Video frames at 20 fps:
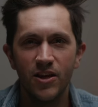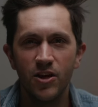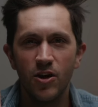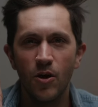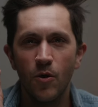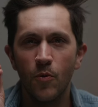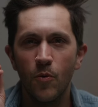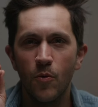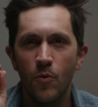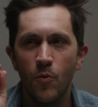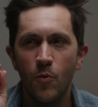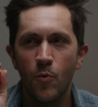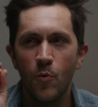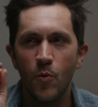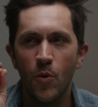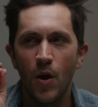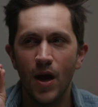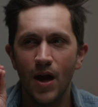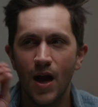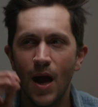you know,
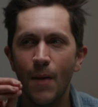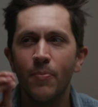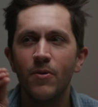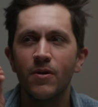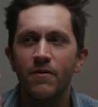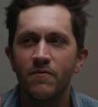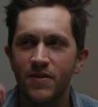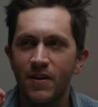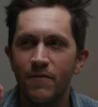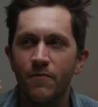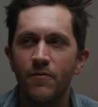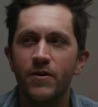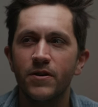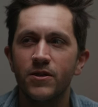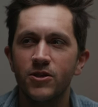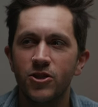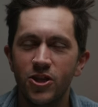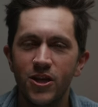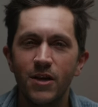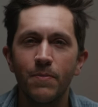a couple of
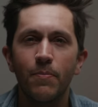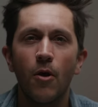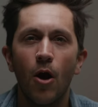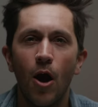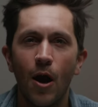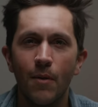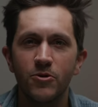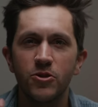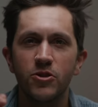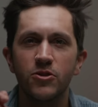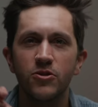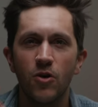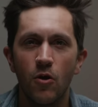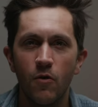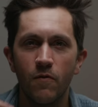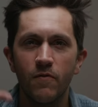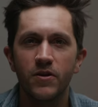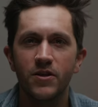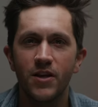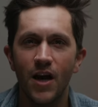different cheaper options
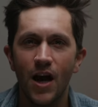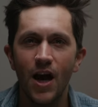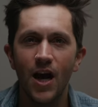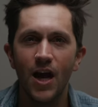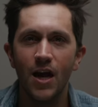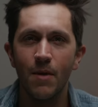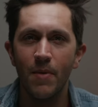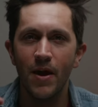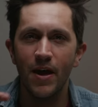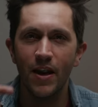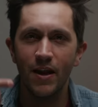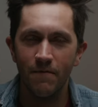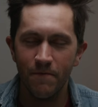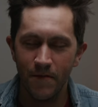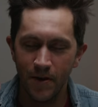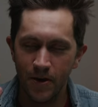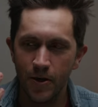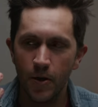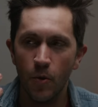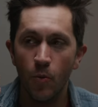over time, and I
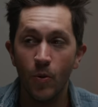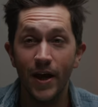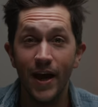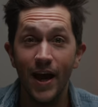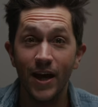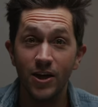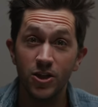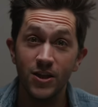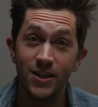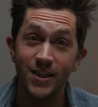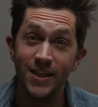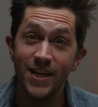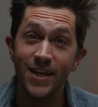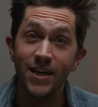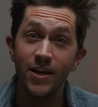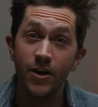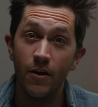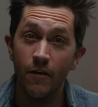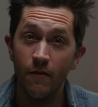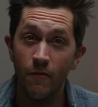figured out what I actually
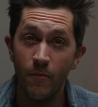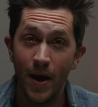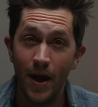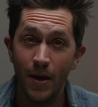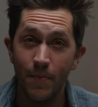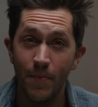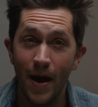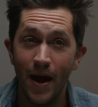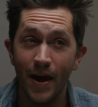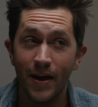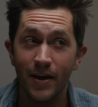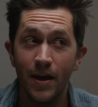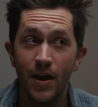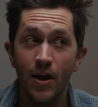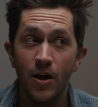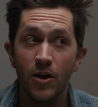needed out of a backpack